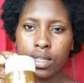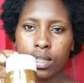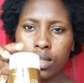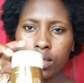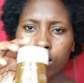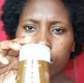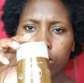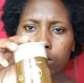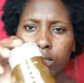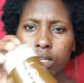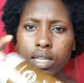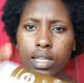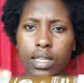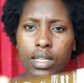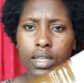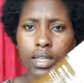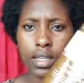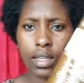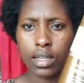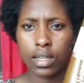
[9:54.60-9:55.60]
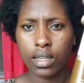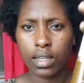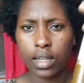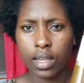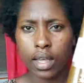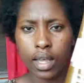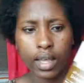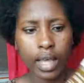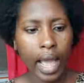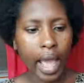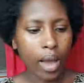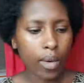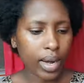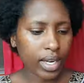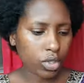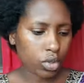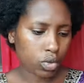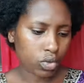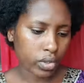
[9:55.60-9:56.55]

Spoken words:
this one here. I want to